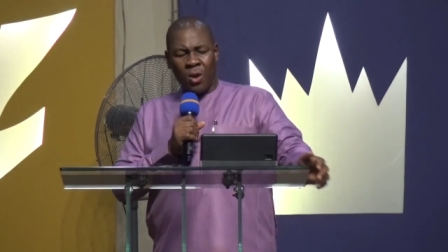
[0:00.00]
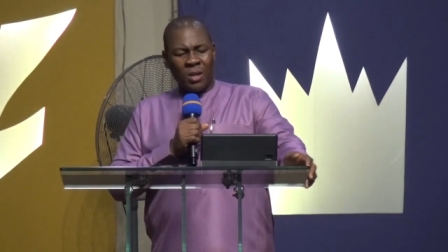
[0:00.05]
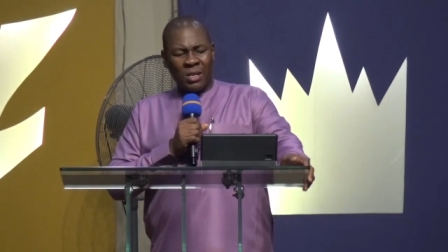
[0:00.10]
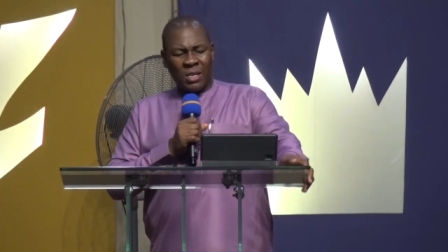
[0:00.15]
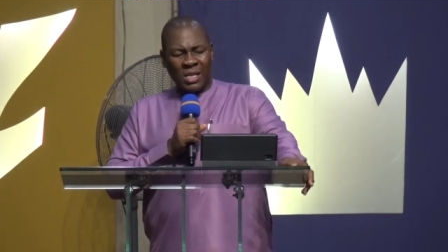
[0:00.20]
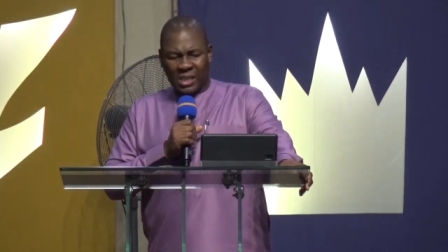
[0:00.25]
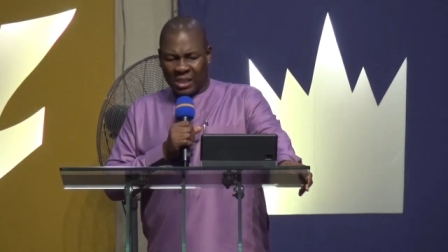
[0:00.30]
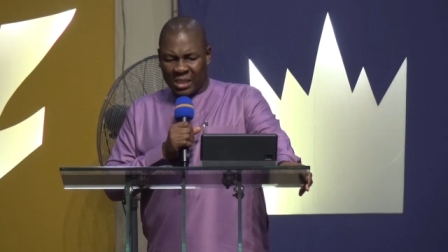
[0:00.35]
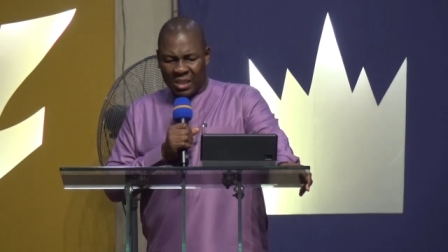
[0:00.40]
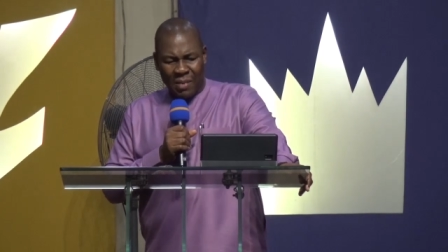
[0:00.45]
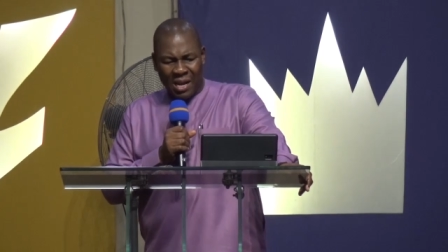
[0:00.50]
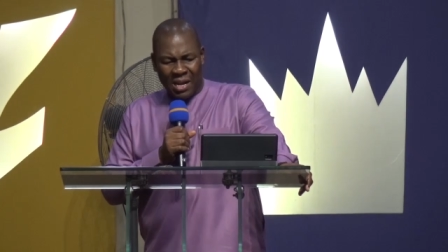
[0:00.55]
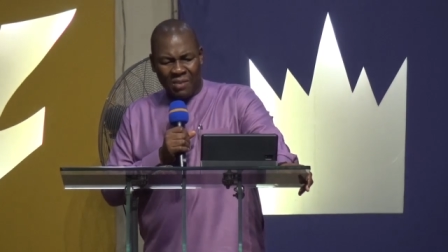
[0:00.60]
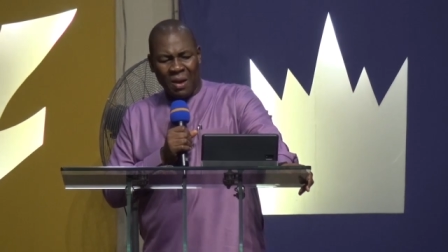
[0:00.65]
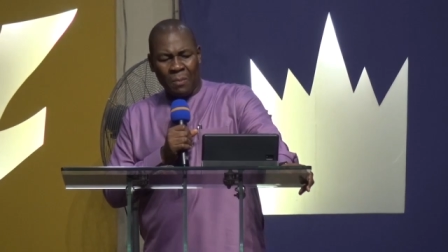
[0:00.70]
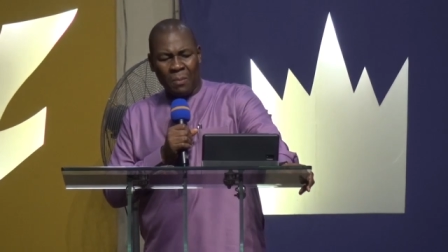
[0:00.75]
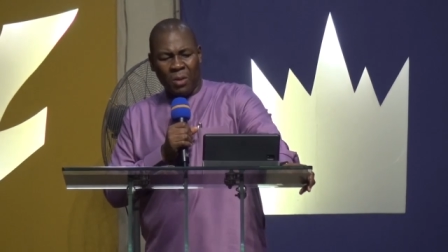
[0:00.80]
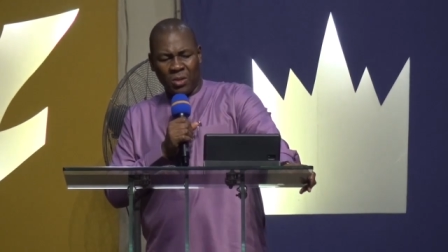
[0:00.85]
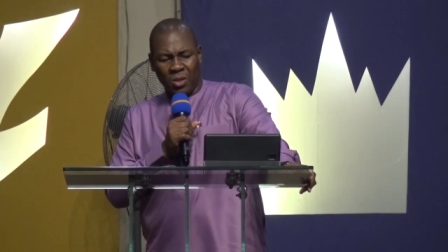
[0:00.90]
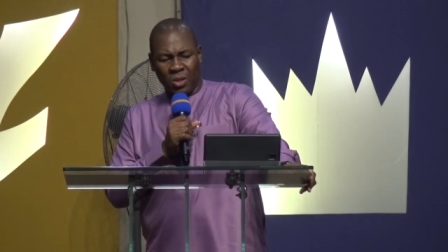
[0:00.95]
receive my
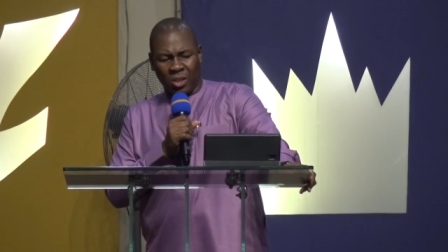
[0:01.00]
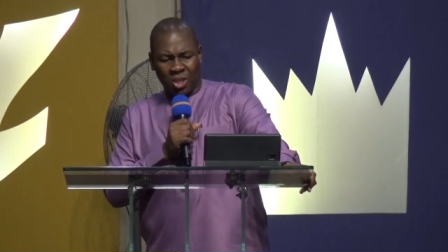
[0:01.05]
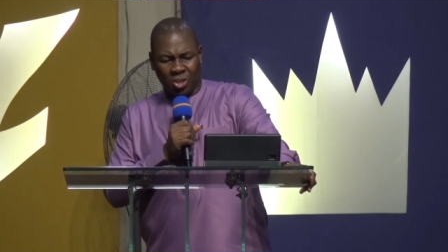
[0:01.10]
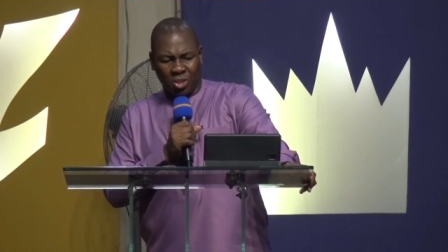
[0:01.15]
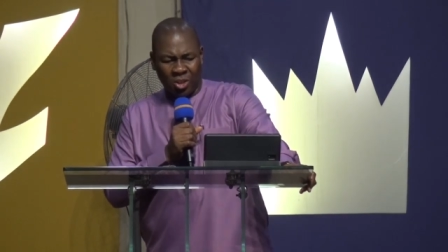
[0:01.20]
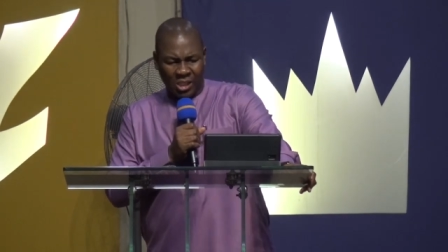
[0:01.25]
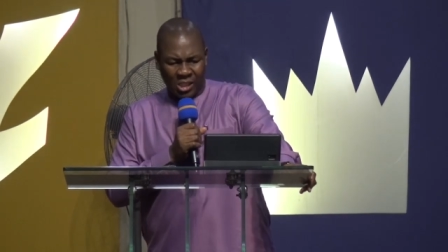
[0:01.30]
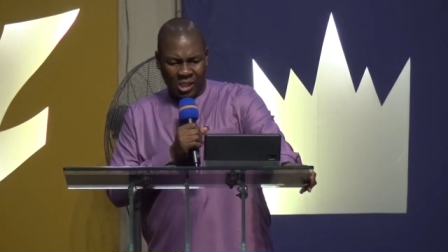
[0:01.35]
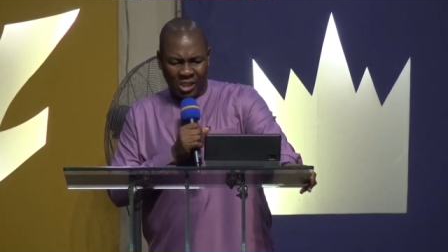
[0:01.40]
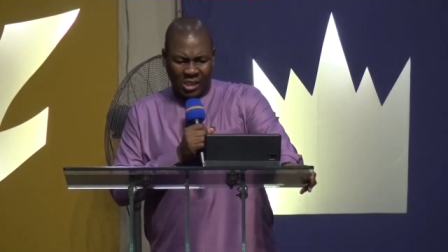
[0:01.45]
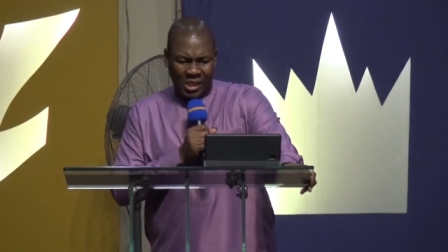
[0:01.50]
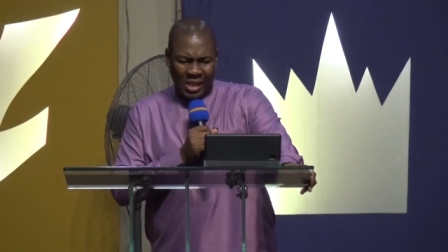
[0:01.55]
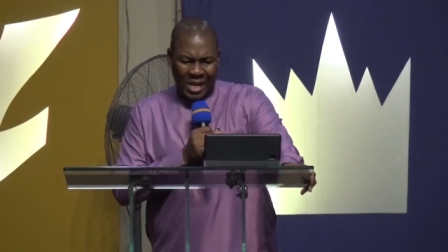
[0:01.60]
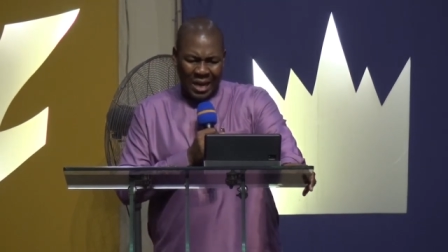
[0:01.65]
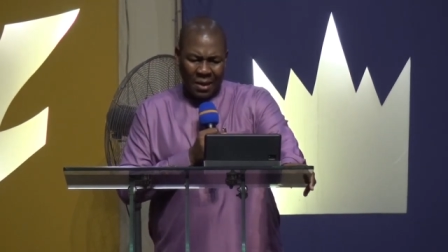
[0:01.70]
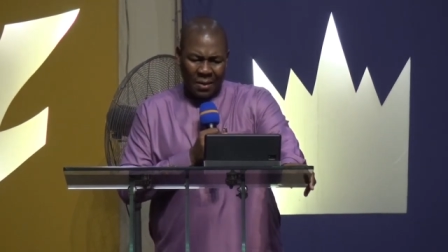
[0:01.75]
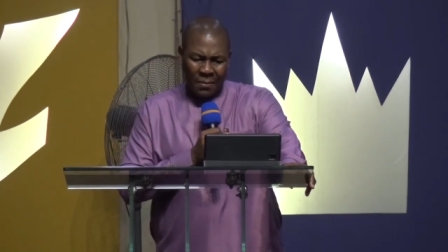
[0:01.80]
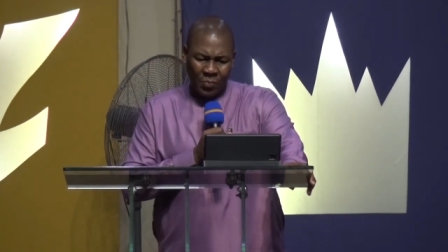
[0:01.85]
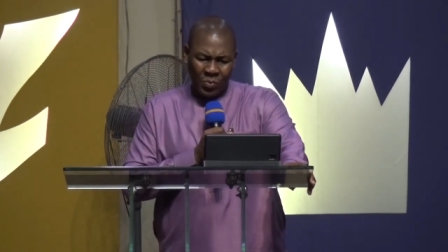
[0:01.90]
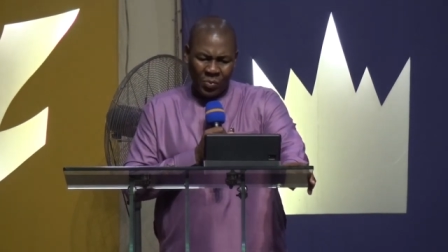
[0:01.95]
divine multiplication this year.
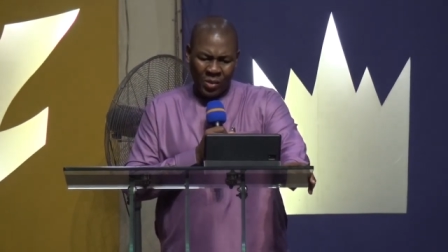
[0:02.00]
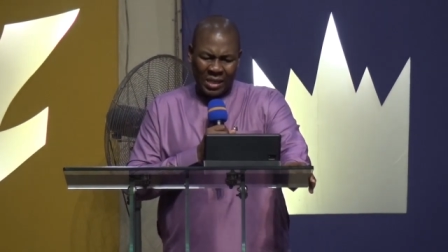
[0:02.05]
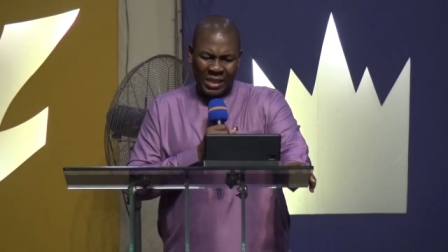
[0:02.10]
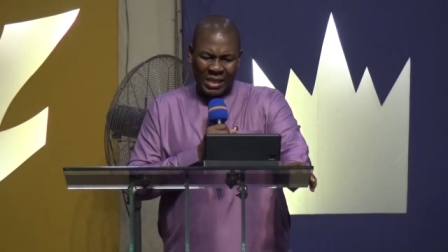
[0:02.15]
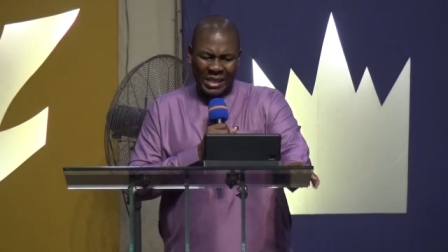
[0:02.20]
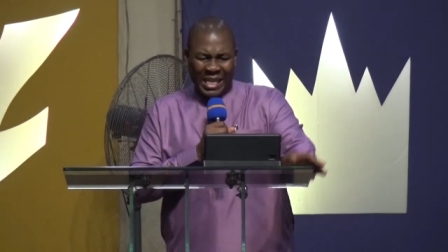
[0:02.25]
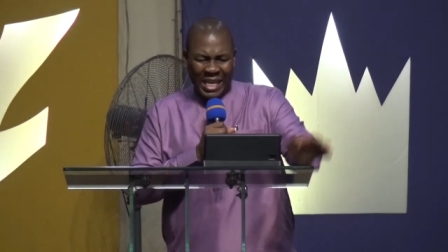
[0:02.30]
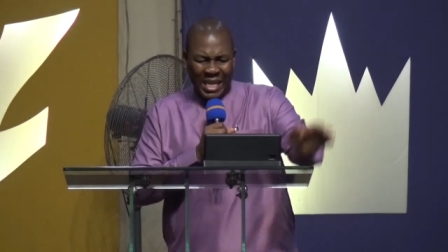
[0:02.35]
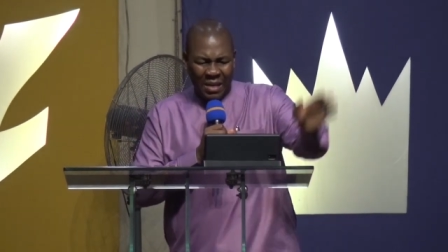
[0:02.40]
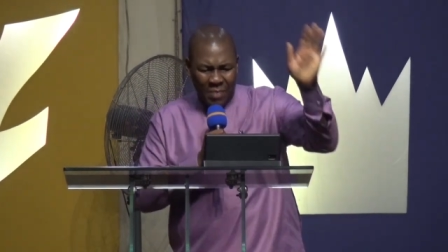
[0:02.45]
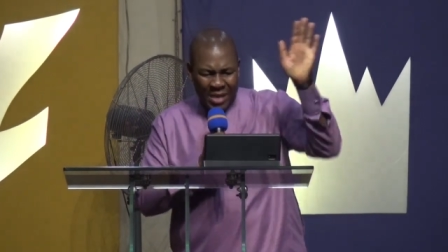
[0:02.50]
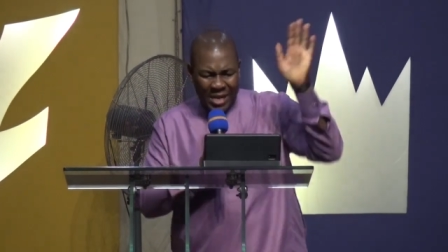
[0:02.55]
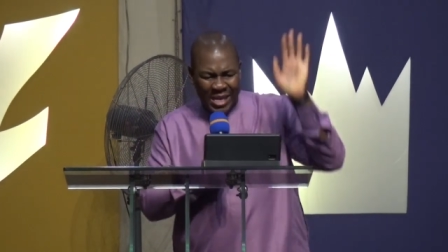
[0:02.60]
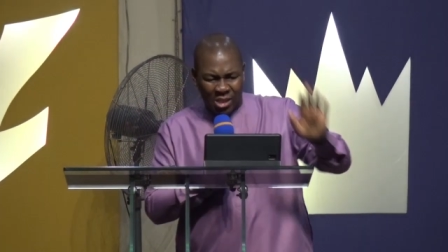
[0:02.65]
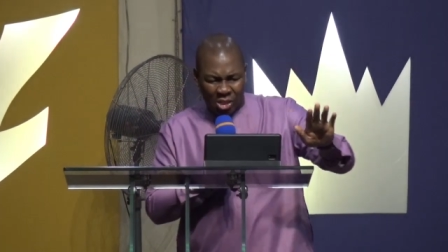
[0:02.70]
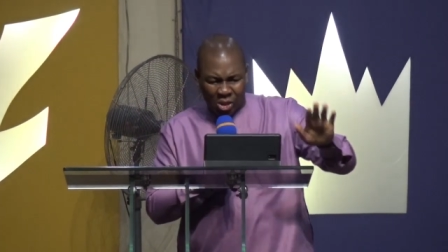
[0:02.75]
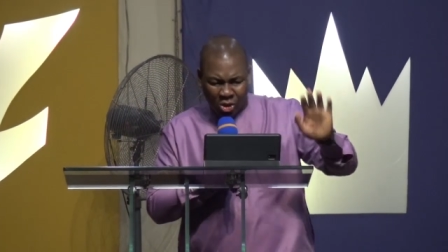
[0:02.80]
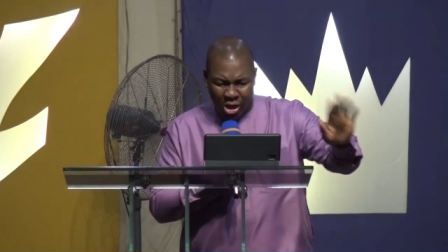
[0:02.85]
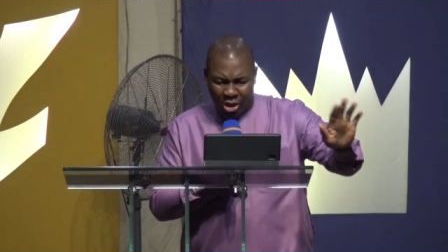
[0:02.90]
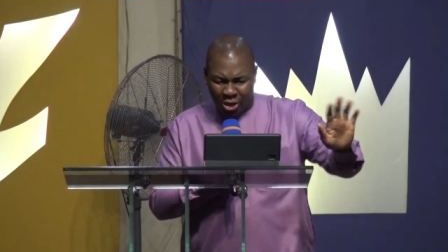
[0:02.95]
Give me
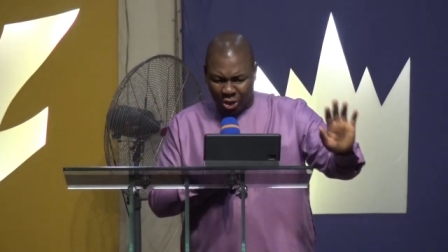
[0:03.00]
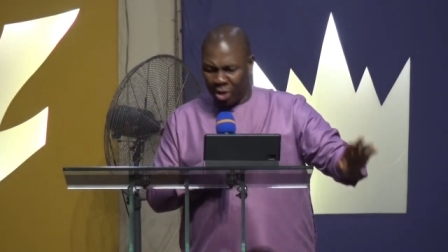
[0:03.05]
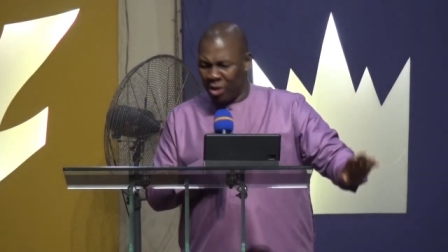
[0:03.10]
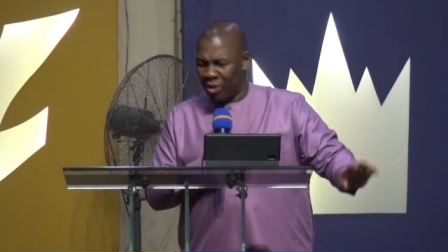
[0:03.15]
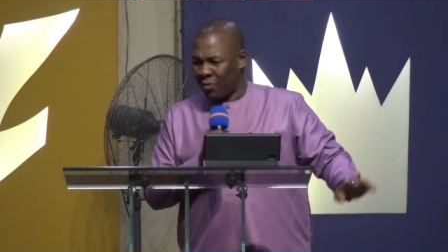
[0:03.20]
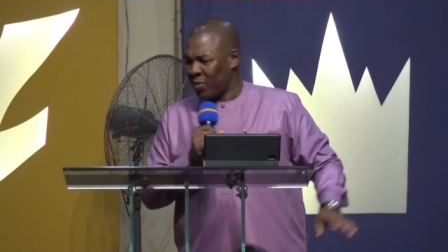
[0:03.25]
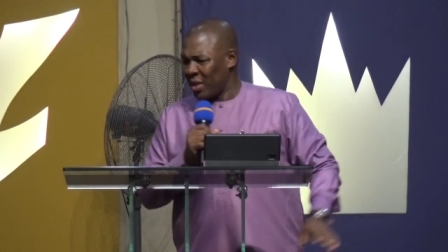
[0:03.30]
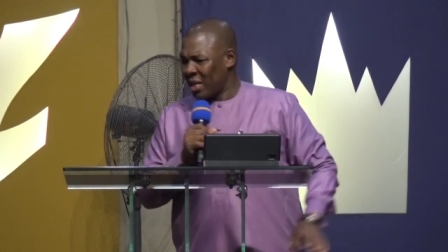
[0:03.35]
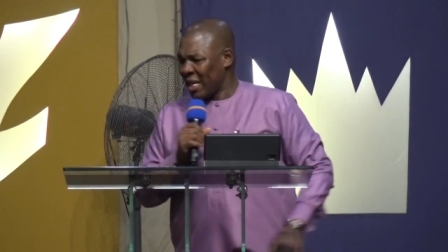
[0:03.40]
instruction.